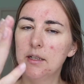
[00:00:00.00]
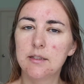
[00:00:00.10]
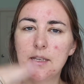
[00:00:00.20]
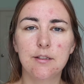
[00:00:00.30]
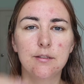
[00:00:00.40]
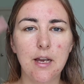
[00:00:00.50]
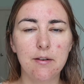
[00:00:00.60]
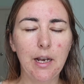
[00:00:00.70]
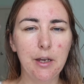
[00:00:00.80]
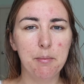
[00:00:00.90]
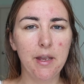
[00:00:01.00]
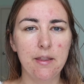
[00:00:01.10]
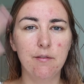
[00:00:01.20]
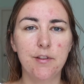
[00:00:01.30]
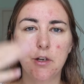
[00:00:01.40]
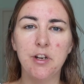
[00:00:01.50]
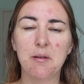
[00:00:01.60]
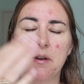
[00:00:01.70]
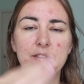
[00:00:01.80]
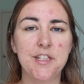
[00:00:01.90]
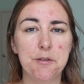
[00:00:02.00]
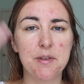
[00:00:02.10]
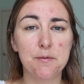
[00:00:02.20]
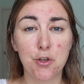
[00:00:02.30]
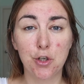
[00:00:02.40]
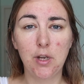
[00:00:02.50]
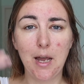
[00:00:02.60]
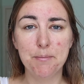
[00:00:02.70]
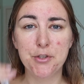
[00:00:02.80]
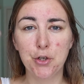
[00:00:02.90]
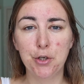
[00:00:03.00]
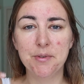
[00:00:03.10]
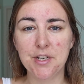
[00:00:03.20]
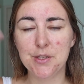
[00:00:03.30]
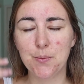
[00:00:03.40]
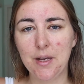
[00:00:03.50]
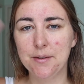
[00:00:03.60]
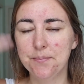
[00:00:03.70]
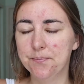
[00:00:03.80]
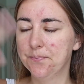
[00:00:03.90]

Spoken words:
settle down a little bit and then for the cream obviously to be absorbed as well.